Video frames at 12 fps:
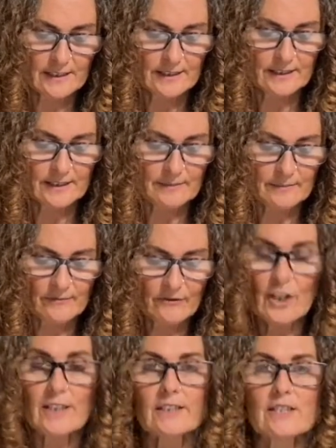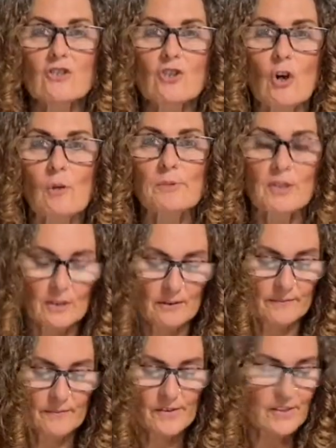finely chopped
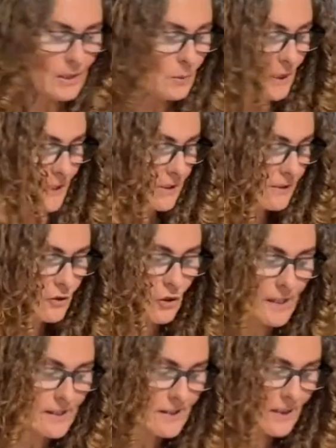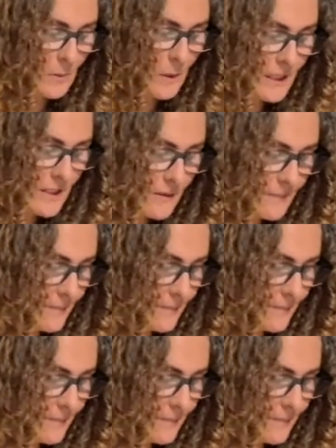seaweed, dried seaweed.